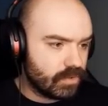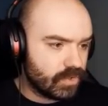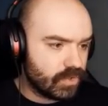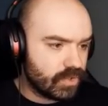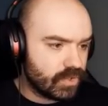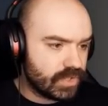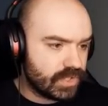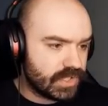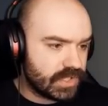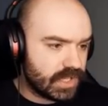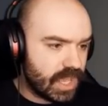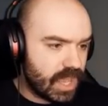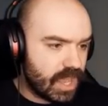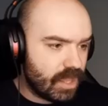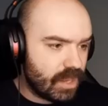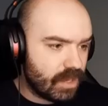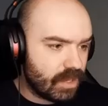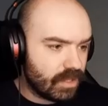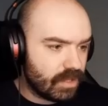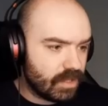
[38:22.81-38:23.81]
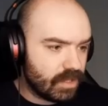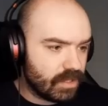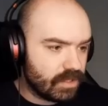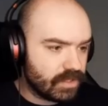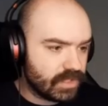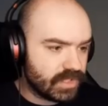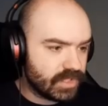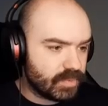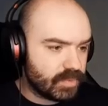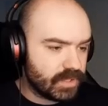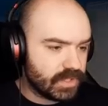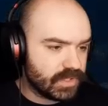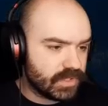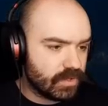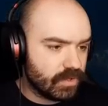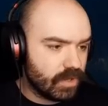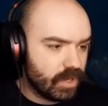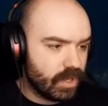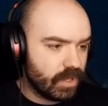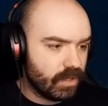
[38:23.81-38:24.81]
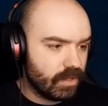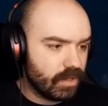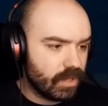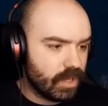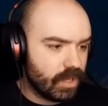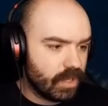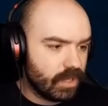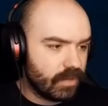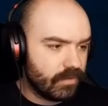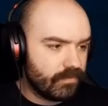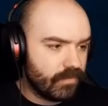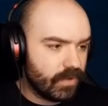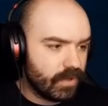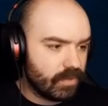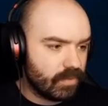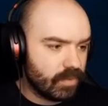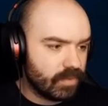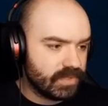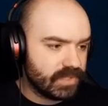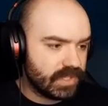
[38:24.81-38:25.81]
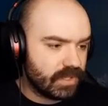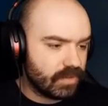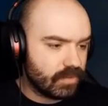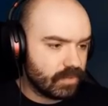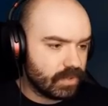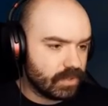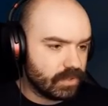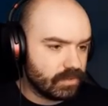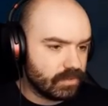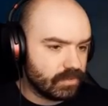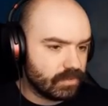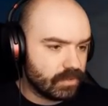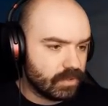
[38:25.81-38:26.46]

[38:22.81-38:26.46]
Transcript: So you scan it and then it disappears. Alright, uh, fuck, where was the other one?